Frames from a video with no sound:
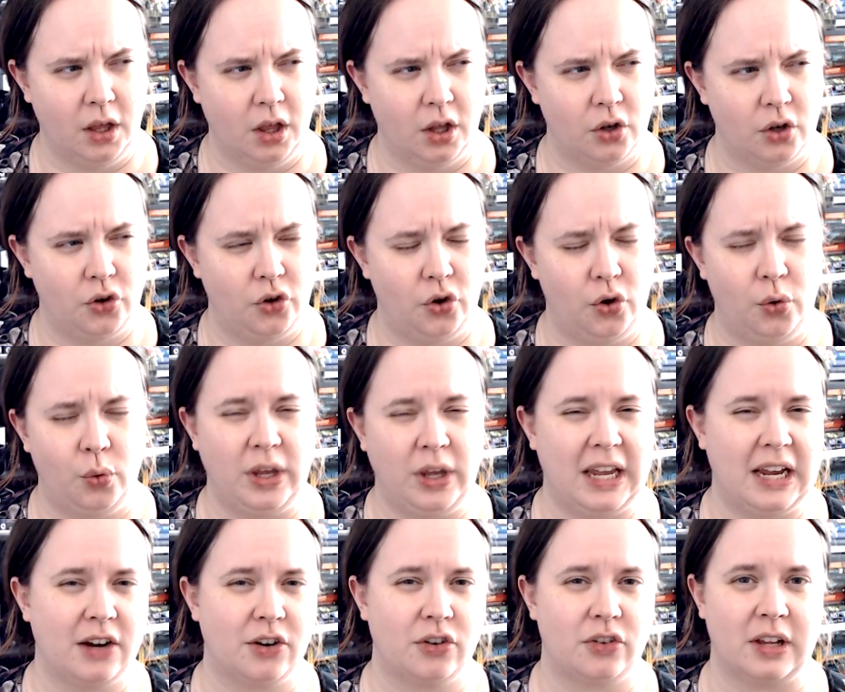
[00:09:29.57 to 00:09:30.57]
2
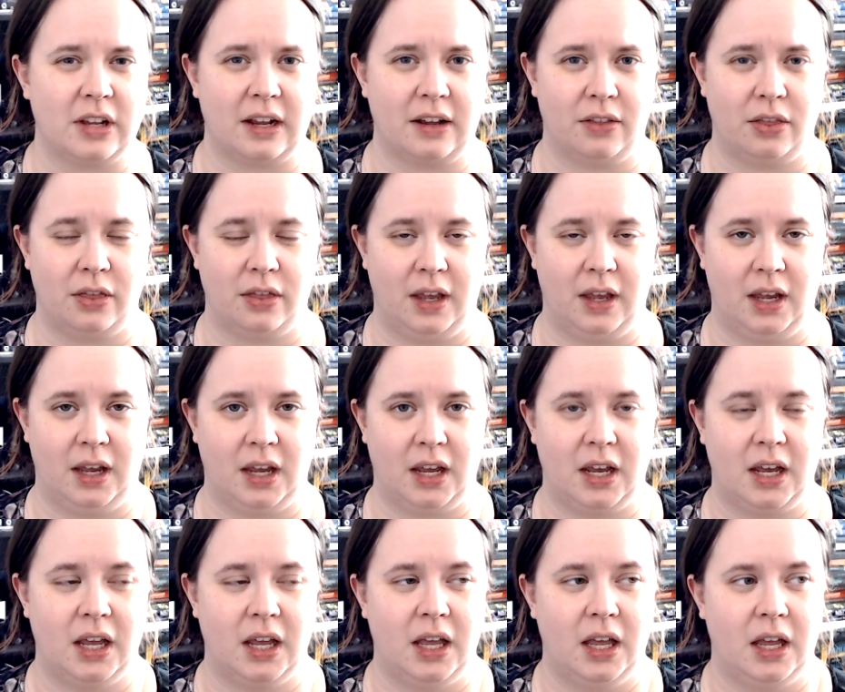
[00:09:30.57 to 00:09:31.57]
years, I
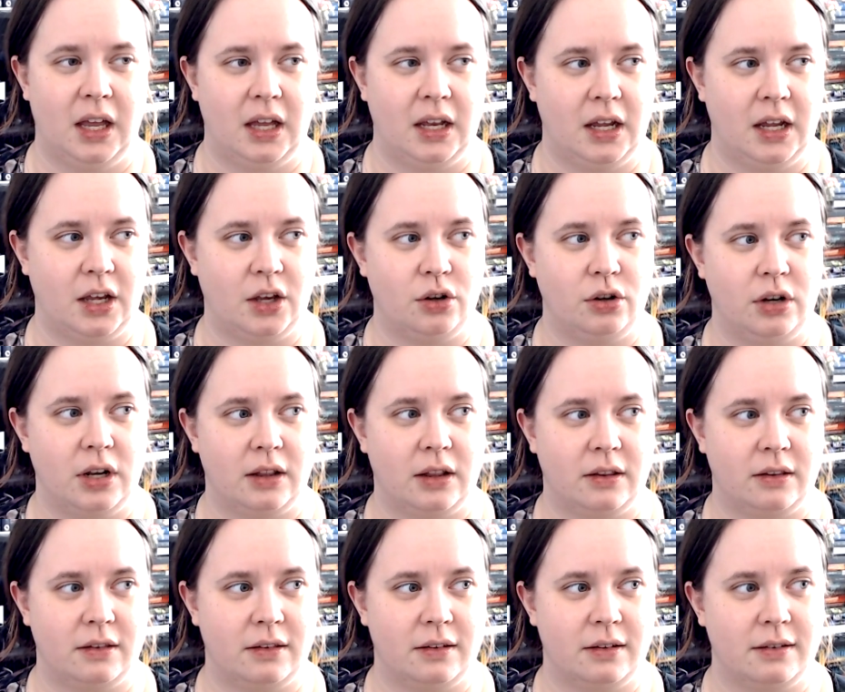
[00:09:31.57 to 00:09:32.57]
think. They
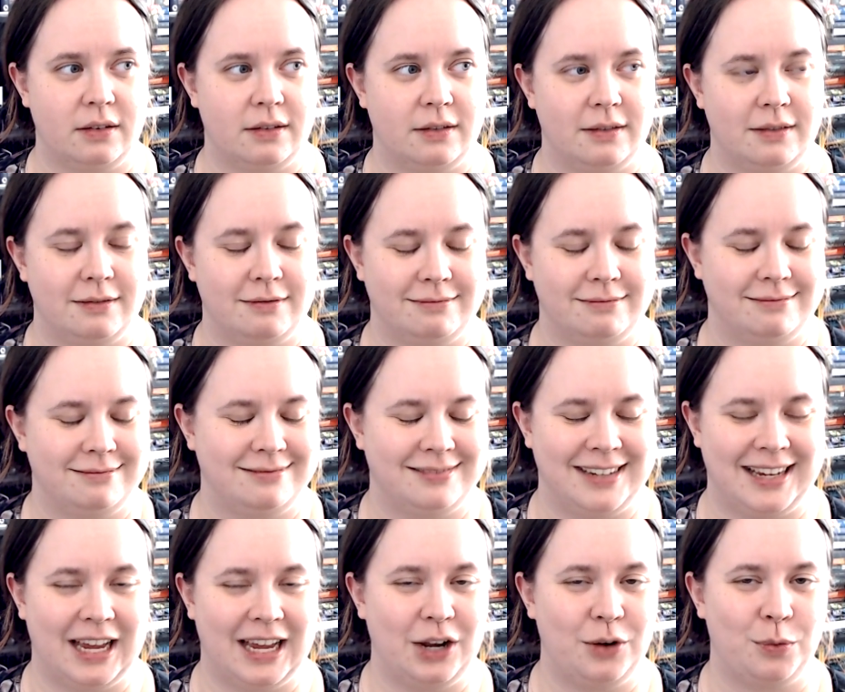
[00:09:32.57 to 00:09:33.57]
couldn't
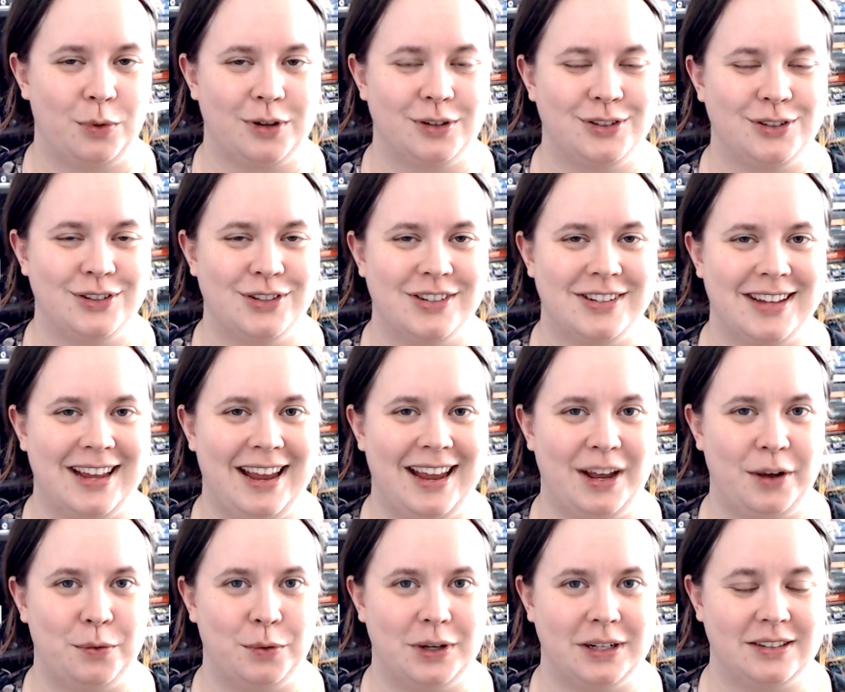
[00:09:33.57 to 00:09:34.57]
get one to
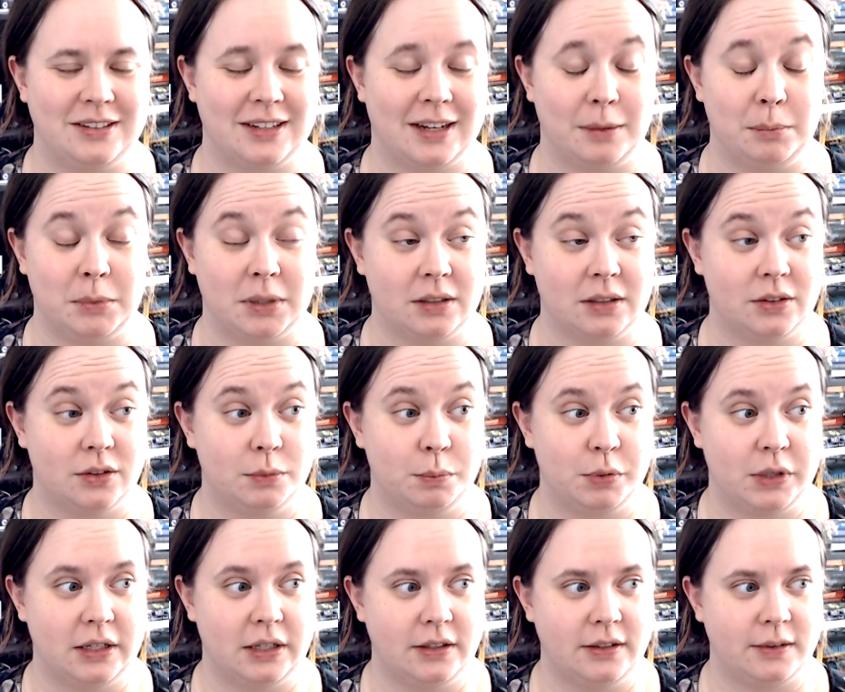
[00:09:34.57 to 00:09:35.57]
stay, which I'm not
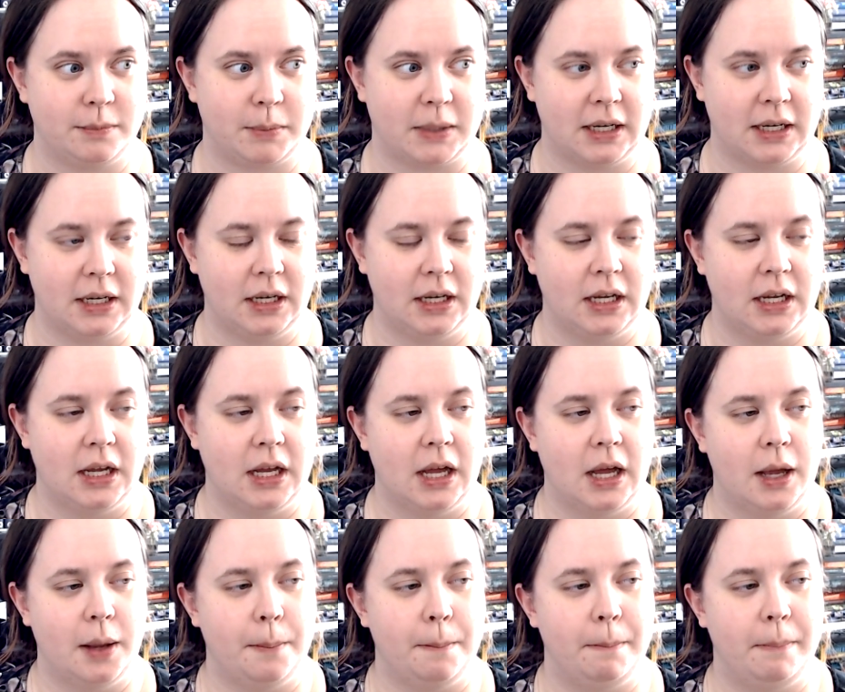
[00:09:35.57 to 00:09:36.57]
surprised by.
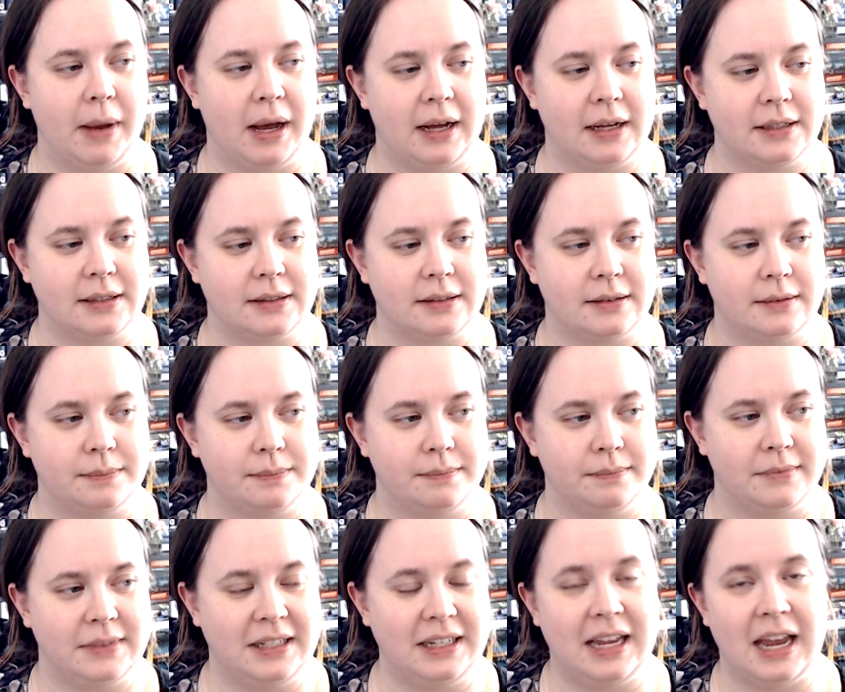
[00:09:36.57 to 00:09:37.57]
But
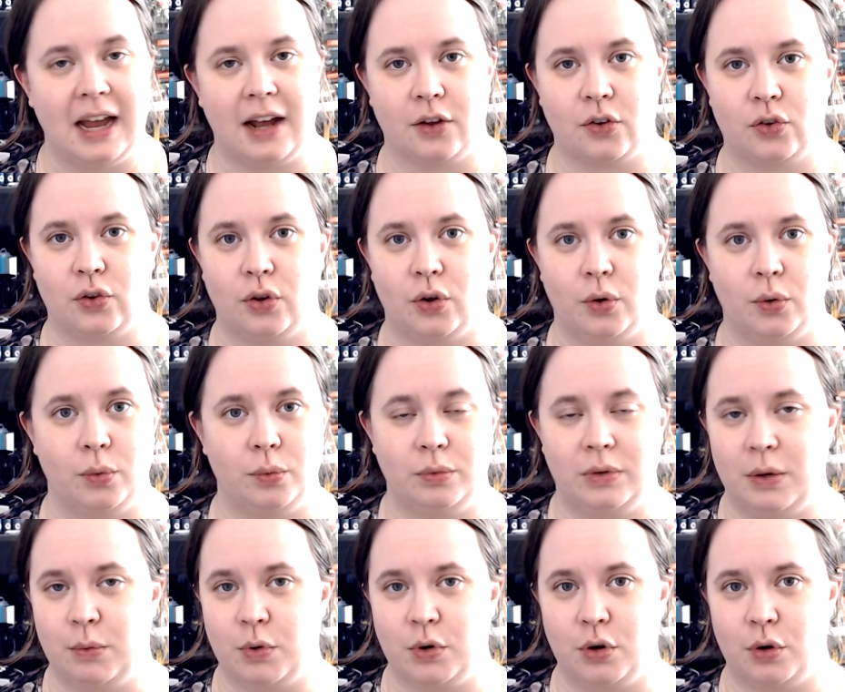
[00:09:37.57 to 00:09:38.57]
yeah, so
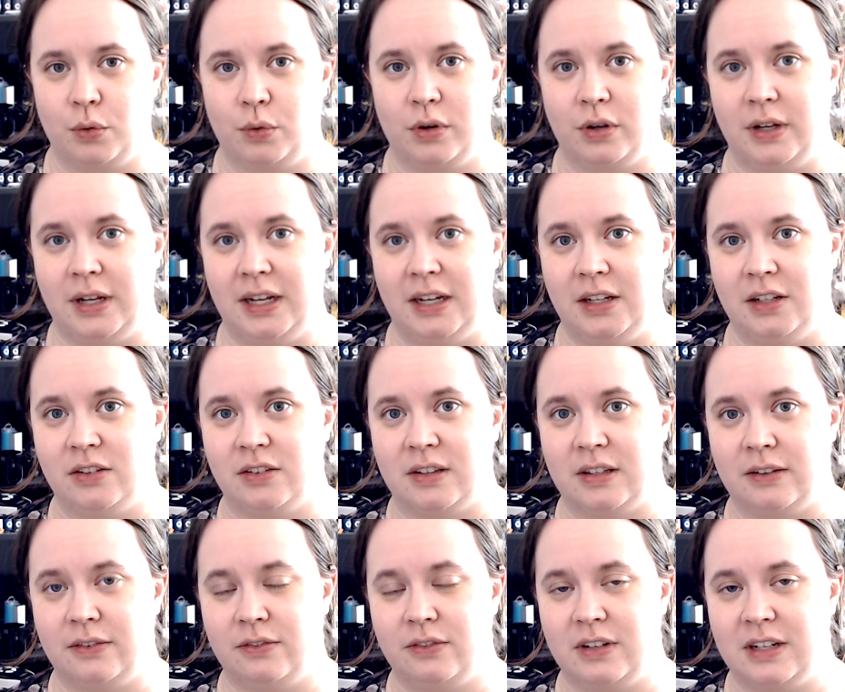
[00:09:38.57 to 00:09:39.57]
there were no
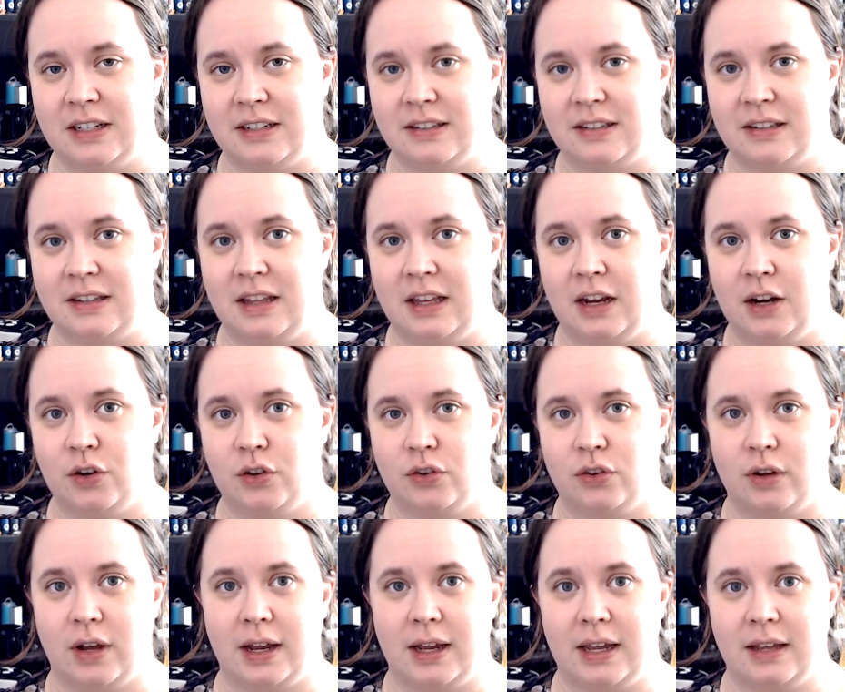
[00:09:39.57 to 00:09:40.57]
cohesiveness there,
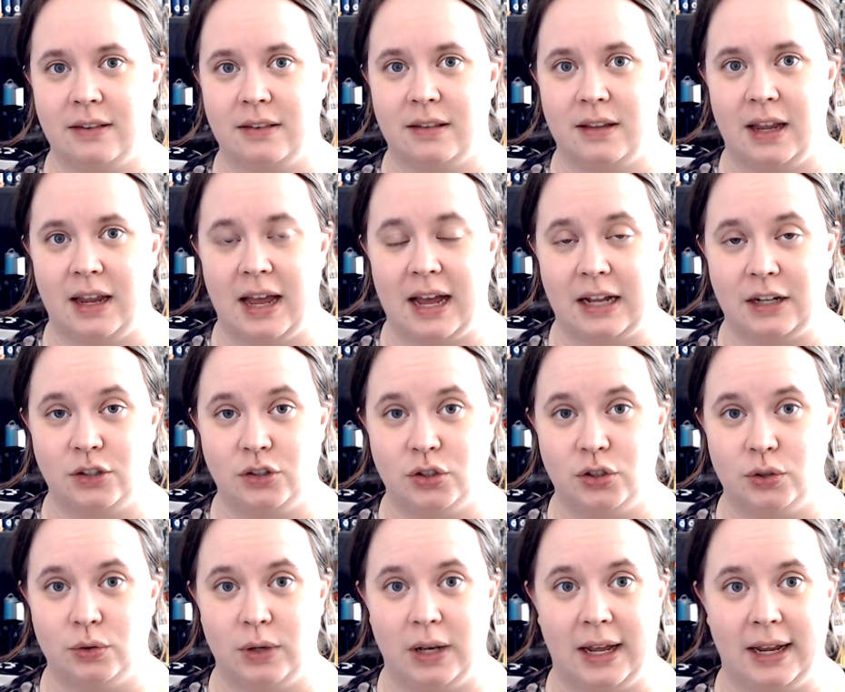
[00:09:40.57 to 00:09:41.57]
so I guess they had
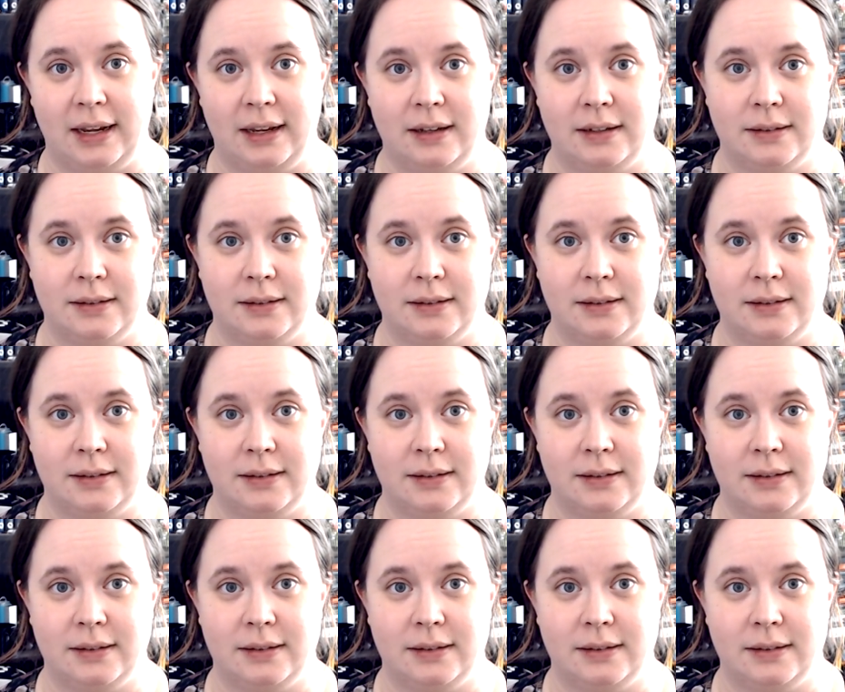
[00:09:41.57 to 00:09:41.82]
to like